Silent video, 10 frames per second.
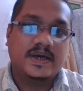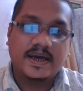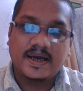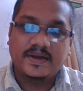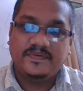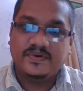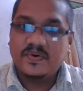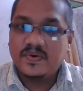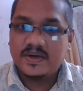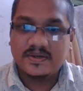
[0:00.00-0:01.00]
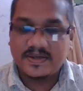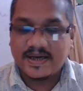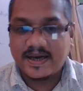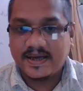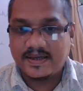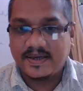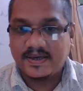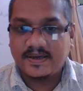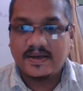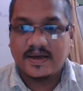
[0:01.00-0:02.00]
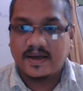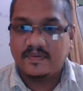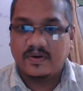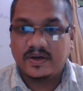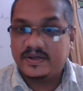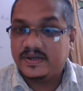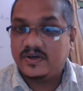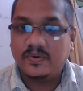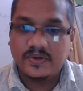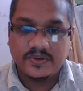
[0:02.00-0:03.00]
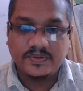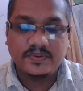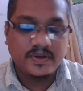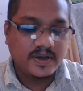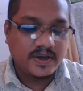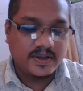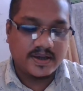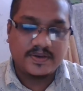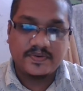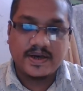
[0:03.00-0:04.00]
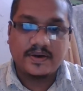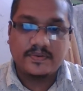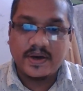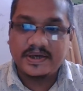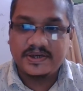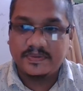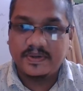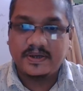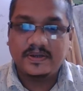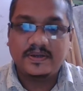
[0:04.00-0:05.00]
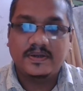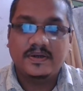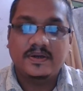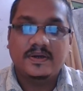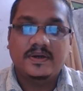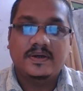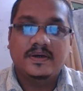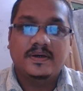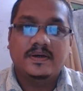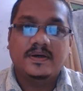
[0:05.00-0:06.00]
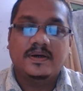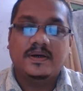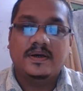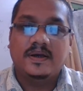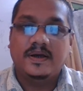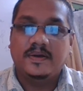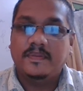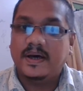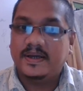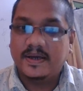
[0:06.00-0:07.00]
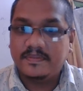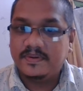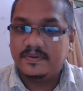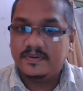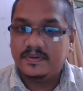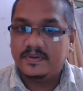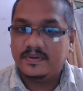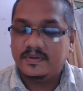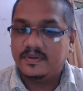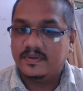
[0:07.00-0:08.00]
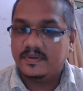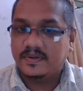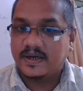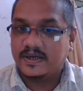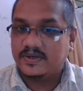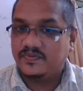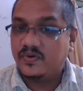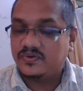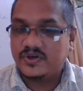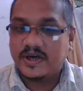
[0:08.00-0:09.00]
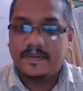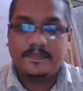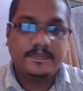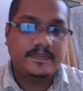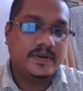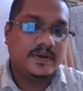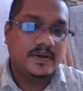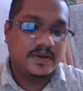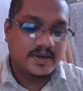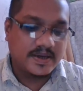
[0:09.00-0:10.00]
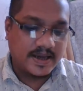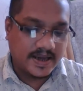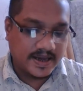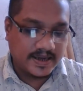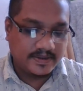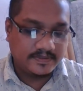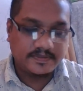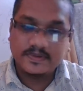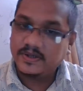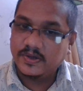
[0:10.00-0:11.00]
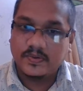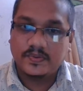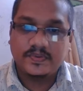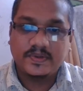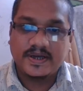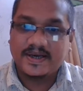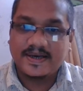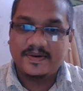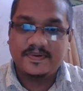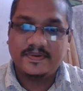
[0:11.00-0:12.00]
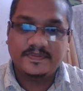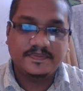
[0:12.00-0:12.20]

And if you don't understand anything, I have already told you that you can write to me in my number, that is WhatsApp. And so take care.